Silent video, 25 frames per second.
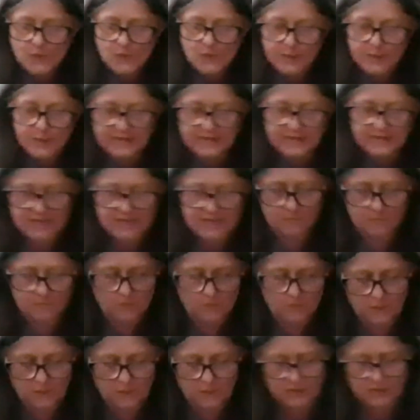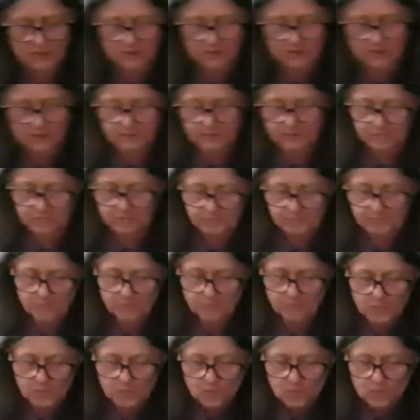
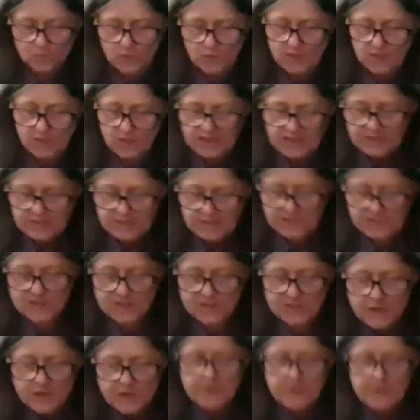what is